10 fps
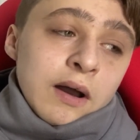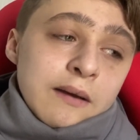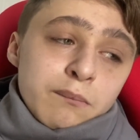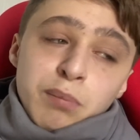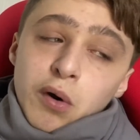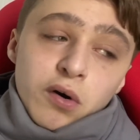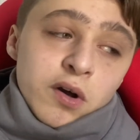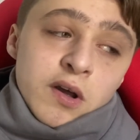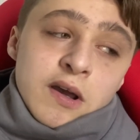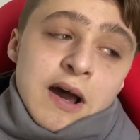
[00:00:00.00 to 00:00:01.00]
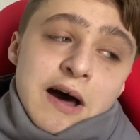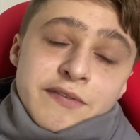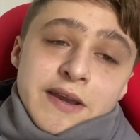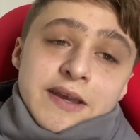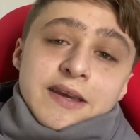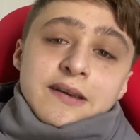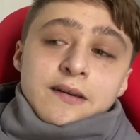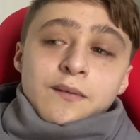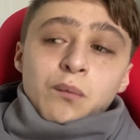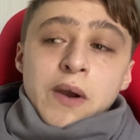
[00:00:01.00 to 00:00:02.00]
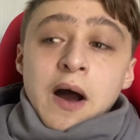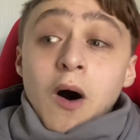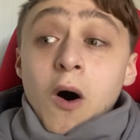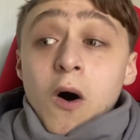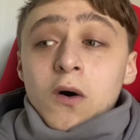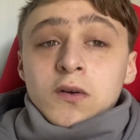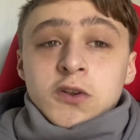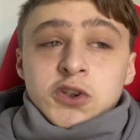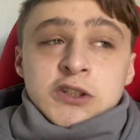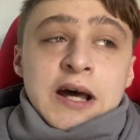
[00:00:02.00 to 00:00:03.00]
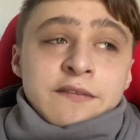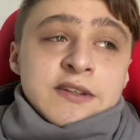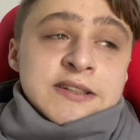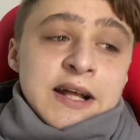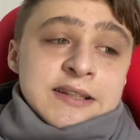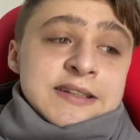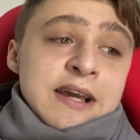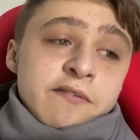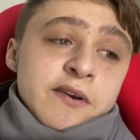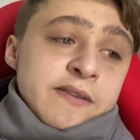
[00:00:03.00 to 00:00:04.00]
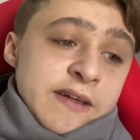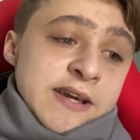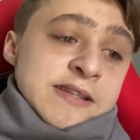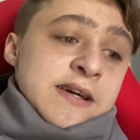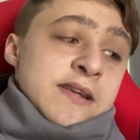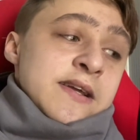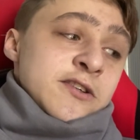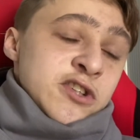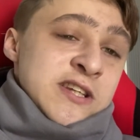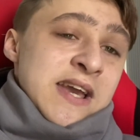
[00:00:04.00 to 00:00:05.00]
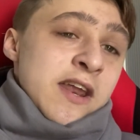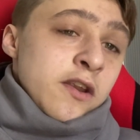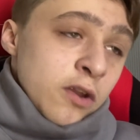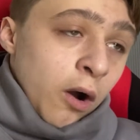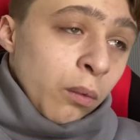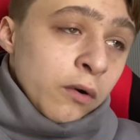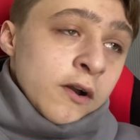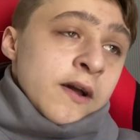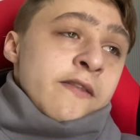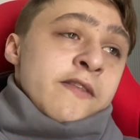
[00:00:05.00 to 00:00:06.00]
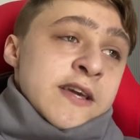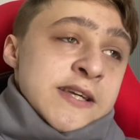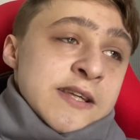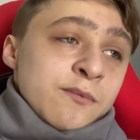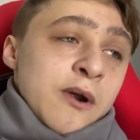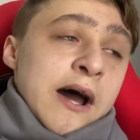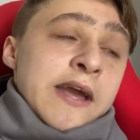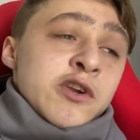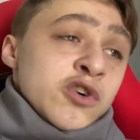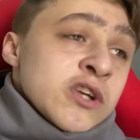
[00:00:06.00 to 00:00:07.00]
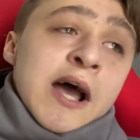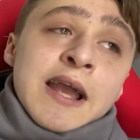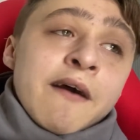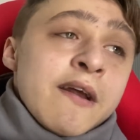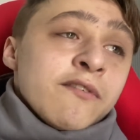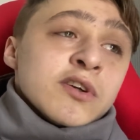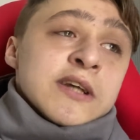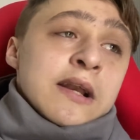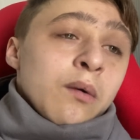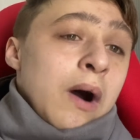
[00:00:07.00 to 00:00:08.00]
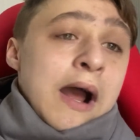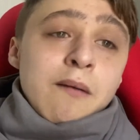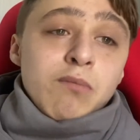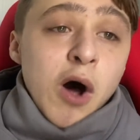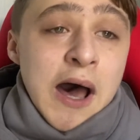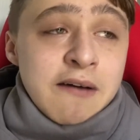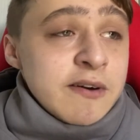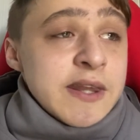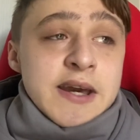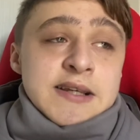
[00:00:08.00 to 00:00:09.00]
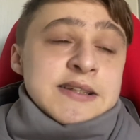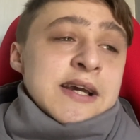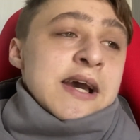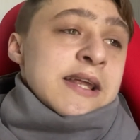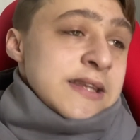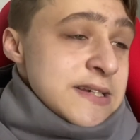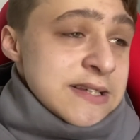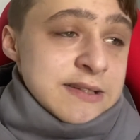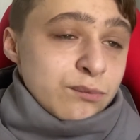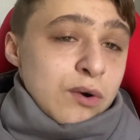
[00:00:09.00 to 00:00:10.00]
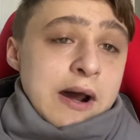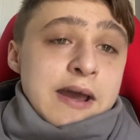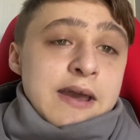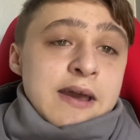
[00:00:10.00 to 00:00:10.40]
But I think we all just have to stand together in this and just say, no, this isn't right. Just like Gary Neville said, I am not having this. This isn't right.